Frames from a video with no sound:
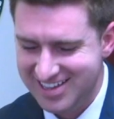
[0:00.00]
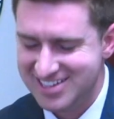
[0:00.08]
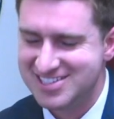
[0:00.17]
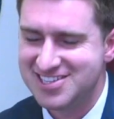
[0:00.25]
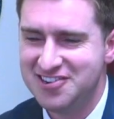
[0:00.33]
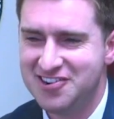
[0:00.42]

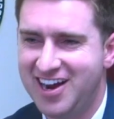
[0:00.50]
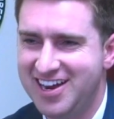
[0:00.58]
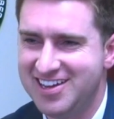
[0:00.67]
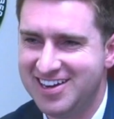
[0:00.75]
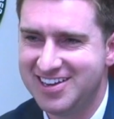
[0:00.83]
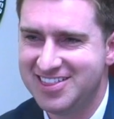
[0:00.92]
So
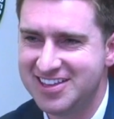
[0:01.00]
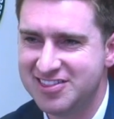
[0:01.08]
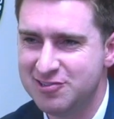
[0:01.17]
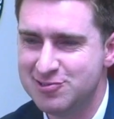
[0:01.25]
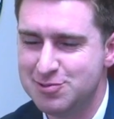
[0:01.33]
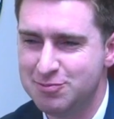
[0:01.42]
I think
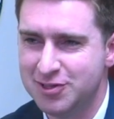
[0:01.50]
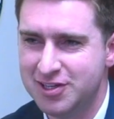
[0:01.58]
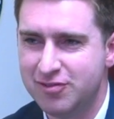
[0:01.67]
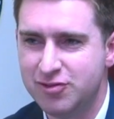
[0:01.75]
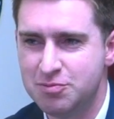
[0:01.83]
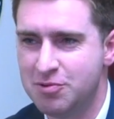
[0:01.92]
there's really
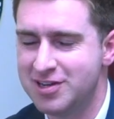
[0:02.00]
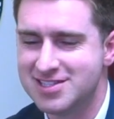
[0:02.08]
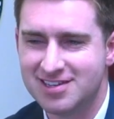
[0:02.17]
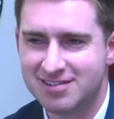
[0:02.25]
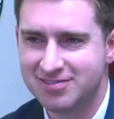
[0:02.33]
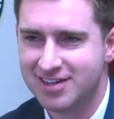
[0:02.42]
a few
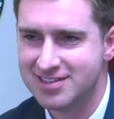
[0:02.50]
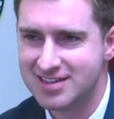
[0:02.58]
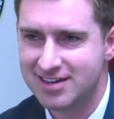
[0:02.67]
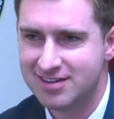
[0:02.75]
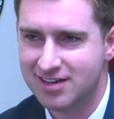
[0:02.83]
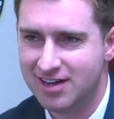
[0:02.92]
points on
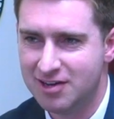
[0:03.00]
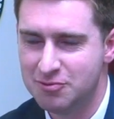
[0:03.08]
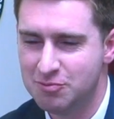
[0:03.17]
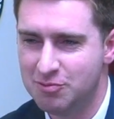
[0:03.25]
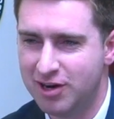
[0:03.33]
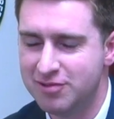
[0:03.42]
funding.
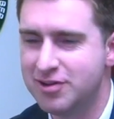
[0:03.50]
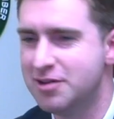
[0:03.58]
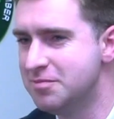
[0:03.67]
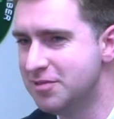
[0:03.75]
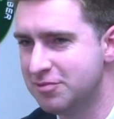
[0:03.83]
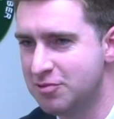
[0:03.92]
One of
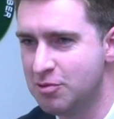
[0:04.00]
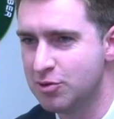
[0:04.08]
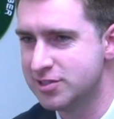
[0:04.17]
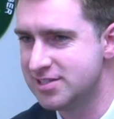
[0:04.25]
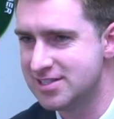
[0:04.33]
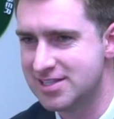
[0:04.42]
them, of
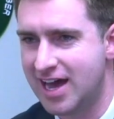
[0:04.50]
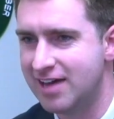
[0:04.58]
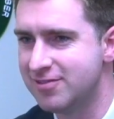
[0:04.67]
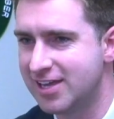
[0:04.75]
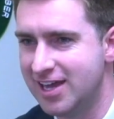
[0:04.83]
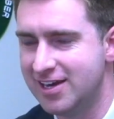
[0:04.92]
course, is
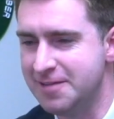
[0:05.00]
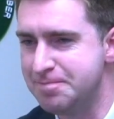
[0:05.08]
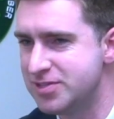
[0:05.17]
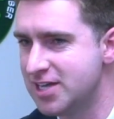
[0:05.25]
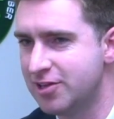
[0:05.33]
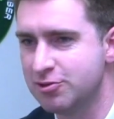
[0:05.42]

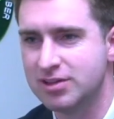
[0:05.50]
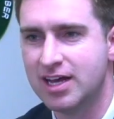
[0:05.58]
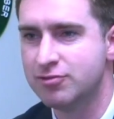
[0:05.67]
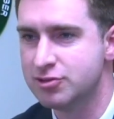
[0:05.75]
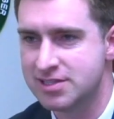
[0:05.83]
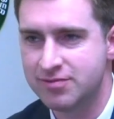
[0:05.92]
advocating to other
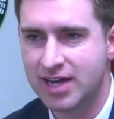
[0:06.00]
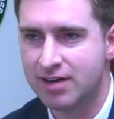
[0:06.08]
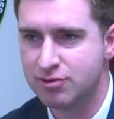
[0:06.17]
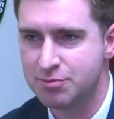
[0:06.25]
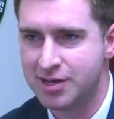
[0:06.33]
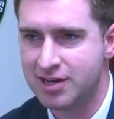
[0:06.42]
levels of
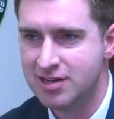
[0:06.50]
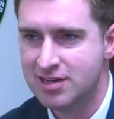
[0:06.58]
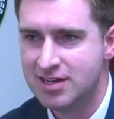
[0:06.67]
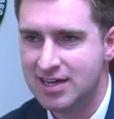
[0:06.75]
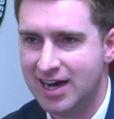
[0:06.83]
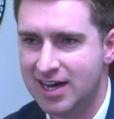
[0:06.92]
government,
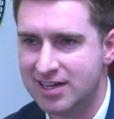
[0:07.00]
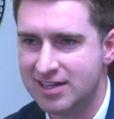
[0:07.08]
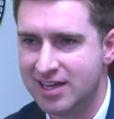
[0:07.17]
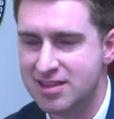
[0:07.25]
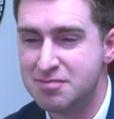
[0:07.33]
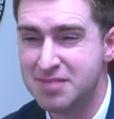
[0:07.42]

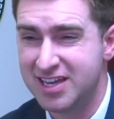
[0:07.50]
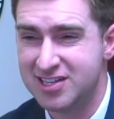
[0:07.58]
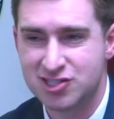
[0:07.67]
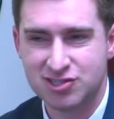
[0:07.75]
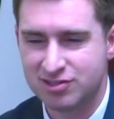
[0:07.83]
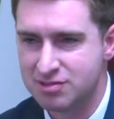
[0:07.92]
and then making
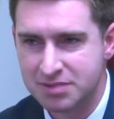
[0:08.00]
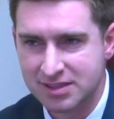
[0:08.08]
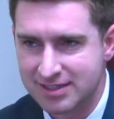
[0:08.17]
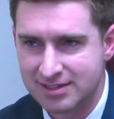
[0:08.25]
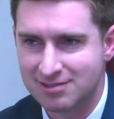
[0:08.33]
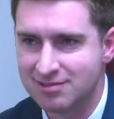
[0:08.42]
sure on the
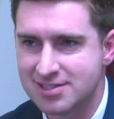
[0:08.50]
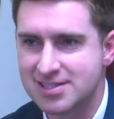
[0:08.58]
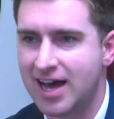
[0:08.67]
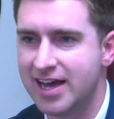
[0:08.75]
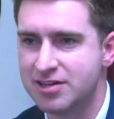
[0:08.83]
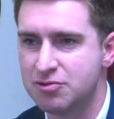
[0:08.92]
political
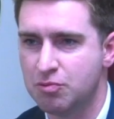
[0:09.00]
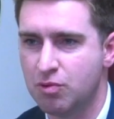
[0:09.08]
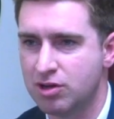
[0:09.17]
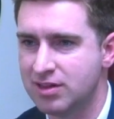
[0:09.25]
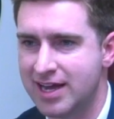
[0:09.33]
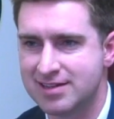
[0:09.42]
side
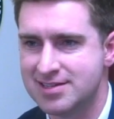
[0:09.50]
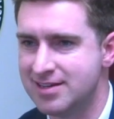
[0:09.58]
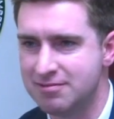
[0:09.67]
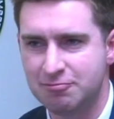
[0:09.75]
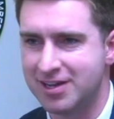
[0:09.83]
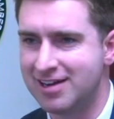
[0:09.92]
we're
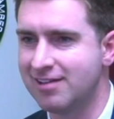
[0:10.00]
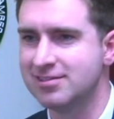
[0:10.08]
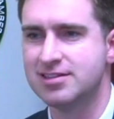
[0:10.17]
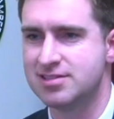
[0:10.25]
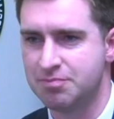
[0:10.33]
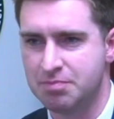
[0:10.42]
electing,
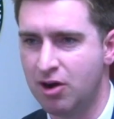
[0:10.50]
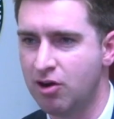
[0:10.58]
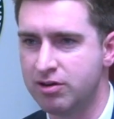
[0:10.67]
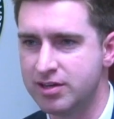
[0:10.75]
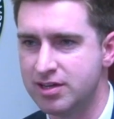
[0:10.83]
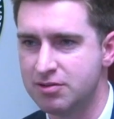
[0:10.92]
regardless of
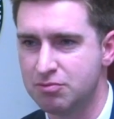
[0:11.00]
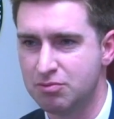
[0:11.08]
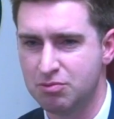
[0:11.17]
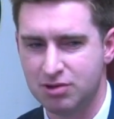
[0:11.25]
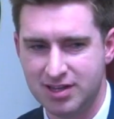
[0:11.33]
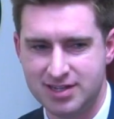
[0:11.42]
party,
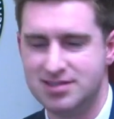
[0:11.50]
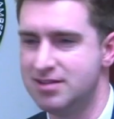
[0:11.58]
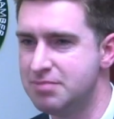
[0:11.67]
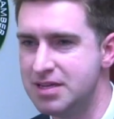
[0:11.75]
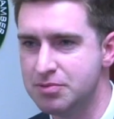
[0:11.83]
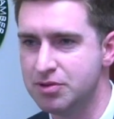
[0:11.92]
we're
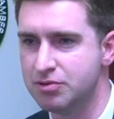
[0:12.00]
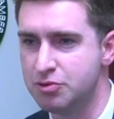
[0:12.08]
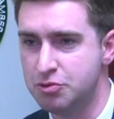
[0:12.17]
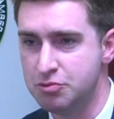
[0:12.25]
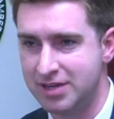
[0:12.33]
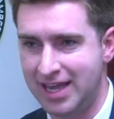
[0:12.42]
electing people
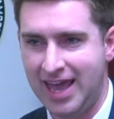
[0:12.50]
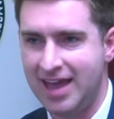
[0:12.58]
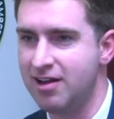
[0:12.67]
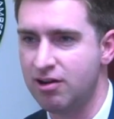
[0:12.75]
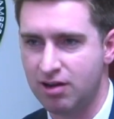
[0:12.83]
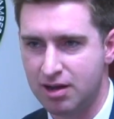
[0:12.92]
who
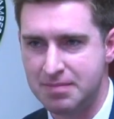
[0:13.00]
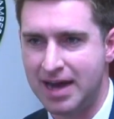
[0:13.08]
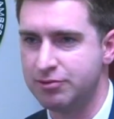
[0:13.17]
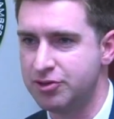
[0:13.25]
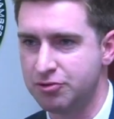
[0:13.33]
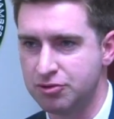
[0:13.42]
care
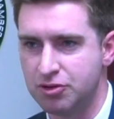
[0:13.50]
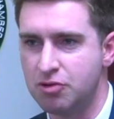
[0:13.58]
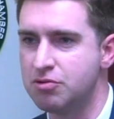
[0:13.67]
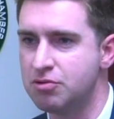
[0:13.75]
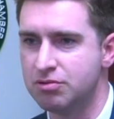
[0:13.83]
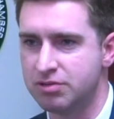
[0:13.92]
about their
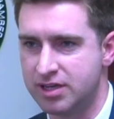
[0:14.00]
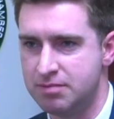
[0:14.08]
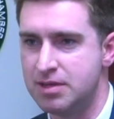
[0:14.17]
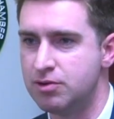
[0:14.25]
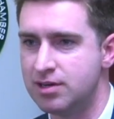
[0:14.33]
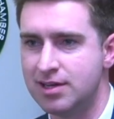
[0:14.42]
local
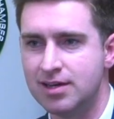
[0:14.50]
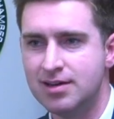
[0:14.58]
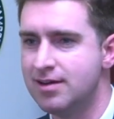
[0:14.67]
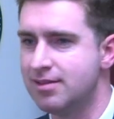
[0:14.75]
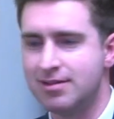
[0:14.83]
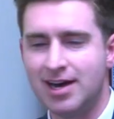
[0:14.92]
community.
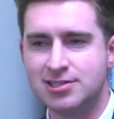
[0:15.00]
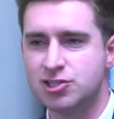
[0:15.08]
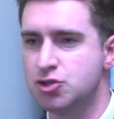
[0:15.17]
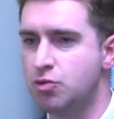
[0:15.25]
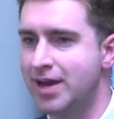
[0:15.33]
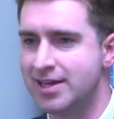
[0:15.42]
They're not
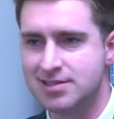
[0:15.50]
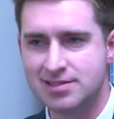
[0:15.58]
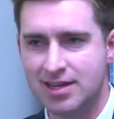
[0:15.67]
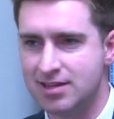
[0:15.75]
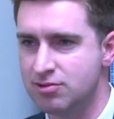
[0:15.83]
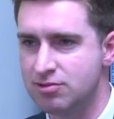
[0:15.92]
just
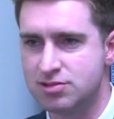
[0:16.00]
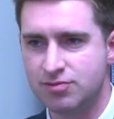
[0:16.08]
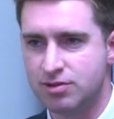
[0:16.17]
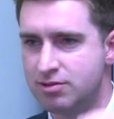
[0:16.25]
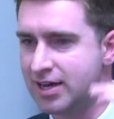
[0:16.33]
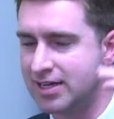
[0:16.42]
grandstanders
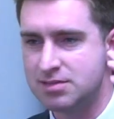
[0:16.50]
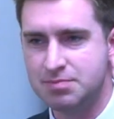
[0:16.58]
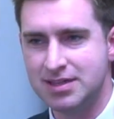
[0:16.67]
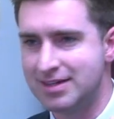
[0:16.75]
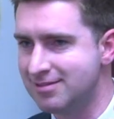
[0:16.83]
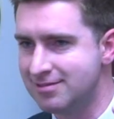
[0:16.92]
for their next
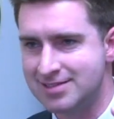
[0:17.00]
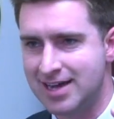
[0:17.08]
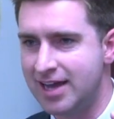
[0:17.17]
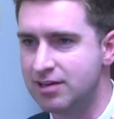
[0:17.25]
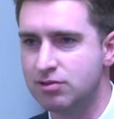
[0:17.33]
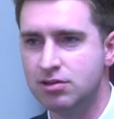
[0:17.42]
political
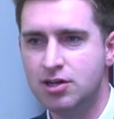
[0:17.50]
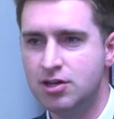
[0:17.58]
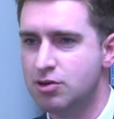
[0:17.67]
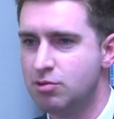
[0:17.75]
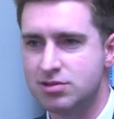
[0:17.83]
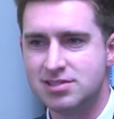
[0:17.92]
title
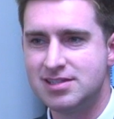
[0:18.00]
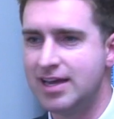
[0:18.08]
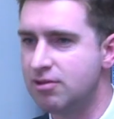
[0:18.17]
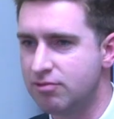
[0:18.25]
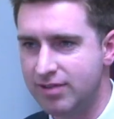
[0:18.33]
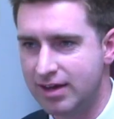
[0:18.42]
or
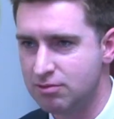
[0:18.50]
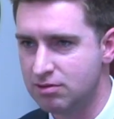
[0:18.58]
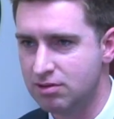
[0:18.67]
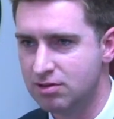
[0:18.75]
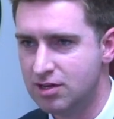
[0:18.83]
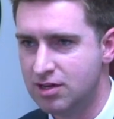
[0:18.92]
state or
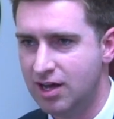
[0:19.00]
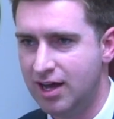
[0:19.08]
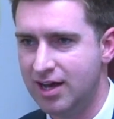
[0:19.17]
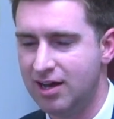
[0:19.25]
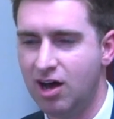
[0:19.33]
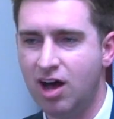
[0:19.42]
federal
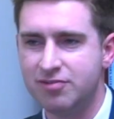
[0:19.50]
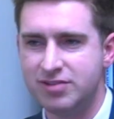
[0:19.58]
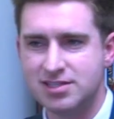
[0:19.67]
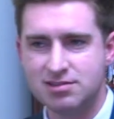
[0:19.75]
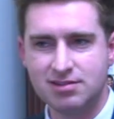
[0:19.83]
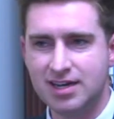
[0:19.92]

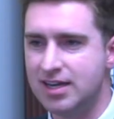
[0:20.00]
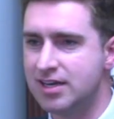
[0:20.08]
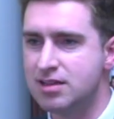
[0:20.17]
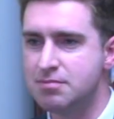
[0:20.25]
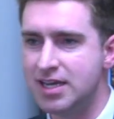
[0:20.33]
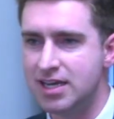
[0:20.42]
office or getting
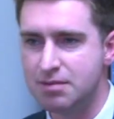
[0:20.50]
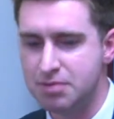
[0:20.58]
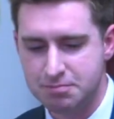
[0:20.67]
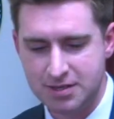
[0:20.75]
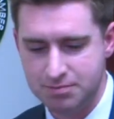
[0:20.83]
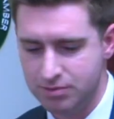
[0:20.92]
in the media,
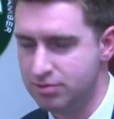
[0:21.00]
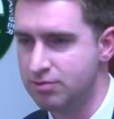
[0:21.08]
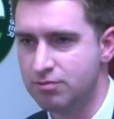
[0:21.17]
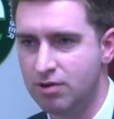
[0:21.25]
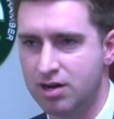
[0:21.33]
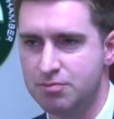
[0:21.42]
but people
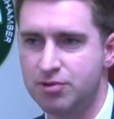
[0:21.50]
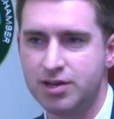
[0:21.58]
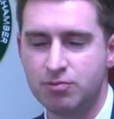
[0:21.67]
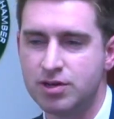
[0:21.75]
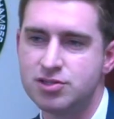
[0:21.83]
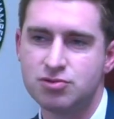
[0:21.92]
who want to
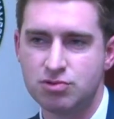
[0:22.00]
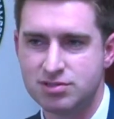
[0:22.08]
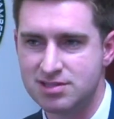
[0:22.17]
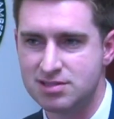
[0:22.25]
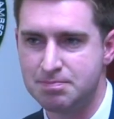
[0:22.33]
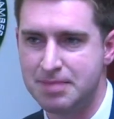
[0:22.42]
bring
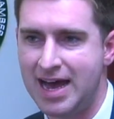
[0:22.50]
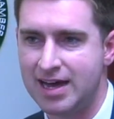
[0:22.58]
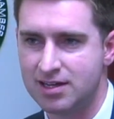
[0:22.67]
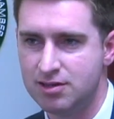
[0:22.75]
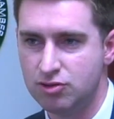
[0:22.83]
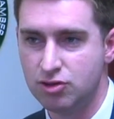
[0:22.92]
resources
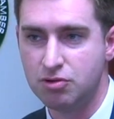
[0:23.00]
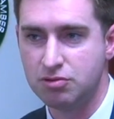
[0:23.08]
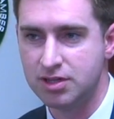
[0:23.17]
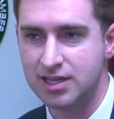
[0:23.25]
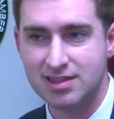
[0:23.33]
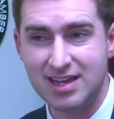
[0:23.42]
back
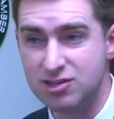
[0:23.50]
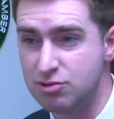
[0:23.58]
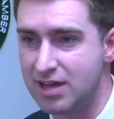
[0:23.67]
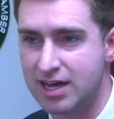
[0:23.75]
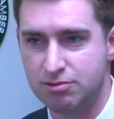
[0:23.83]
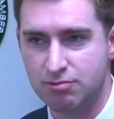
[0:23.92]
locally. They do
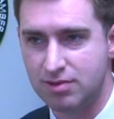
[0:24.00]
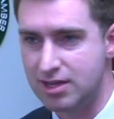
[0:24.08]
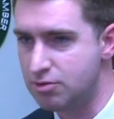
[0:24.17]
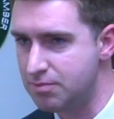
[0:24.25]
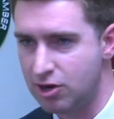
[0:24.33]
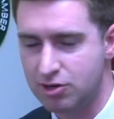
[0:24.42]
that through
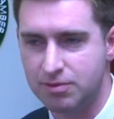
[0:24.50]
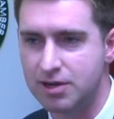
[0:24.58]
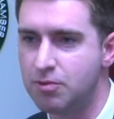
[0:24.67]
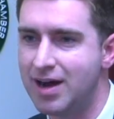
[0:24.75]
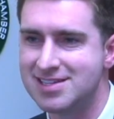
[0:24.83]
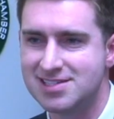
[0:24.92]
earmark
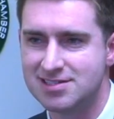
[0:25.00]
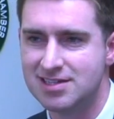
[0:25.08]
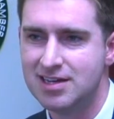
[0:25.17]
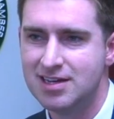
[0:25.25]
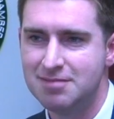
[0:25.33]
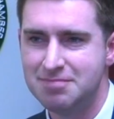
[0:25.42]
requests,
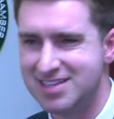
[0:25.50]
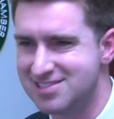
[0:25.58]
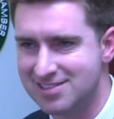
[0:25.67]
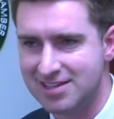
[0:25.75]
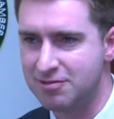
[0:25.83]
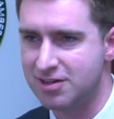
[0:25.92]

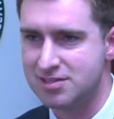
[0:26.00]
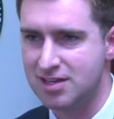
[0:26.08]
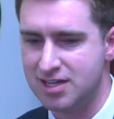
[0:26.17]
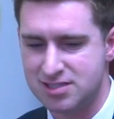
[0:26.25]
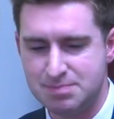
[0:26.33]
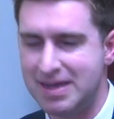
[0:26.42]
basically
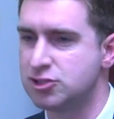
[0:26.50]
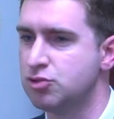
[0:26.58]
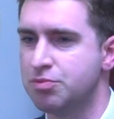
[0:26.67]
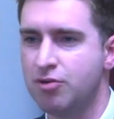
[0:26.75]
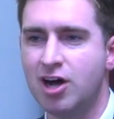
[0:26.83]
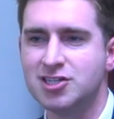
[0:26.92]
a special
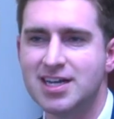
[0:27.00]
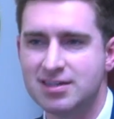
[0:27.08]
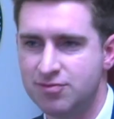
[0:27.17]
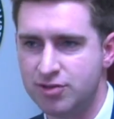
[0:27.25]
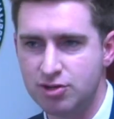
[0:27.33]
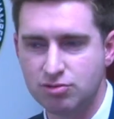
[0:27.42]

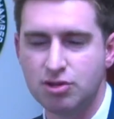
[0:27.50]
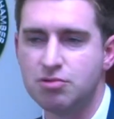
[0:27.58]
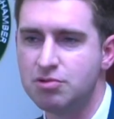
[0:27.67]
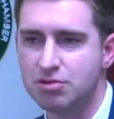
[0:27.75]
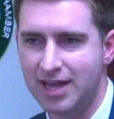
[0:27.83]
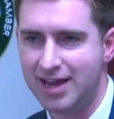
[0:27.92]
project for your
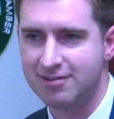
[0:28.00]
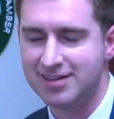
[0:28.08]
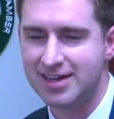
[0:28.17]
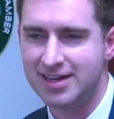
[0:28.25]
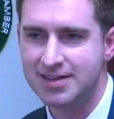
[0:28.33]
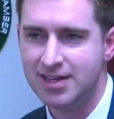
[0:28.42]
local
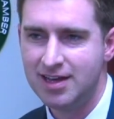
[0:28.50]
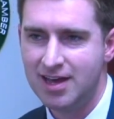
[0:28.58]
area.